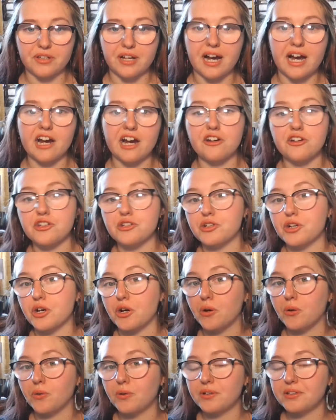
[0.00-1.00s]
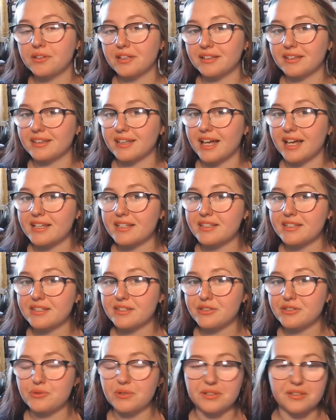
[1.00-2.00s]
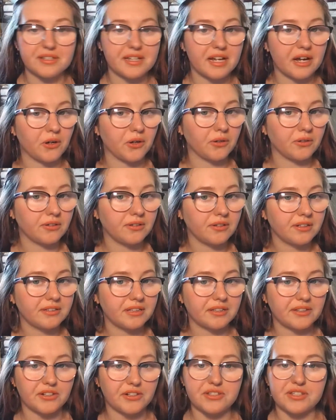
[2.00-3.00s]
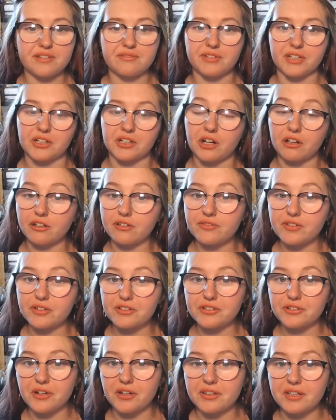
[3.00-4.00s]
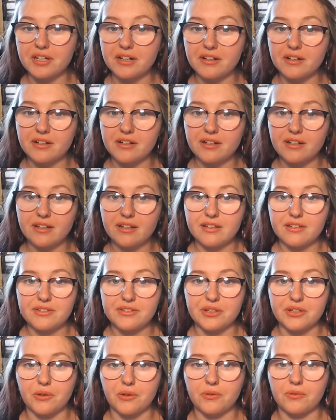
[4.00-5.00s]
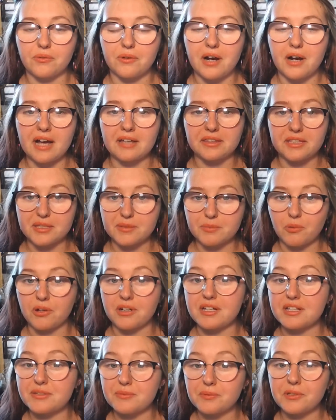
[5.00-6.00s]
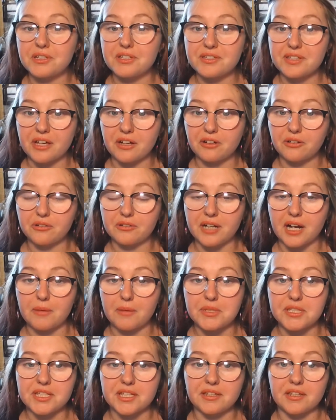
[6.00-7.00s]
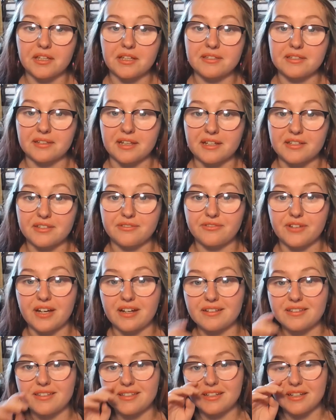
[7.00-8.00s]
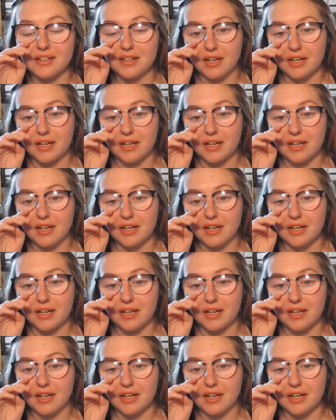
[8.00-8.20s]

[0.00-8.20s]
the higher you go, the less you can tell that there's even a color filter on there. So at this point, it's really subtle, and I would say that it's a nice effect.